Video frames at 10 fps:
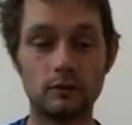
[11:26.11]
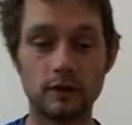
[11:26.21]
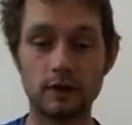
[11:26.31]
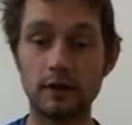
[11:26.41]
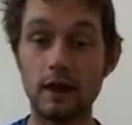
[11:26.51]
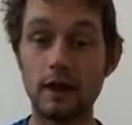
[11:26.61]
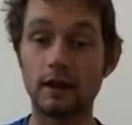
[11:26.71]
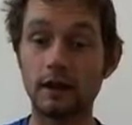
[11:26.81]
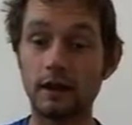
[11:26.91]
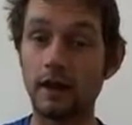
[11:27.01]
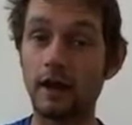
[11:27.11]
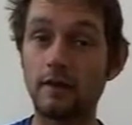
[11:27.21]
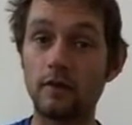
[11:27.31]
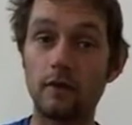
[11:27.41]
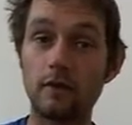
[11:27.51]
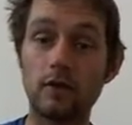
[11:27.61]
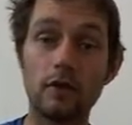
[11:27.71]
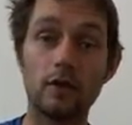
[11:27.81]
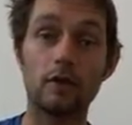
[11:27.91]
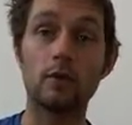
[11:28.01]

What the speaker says: the kinetic, and the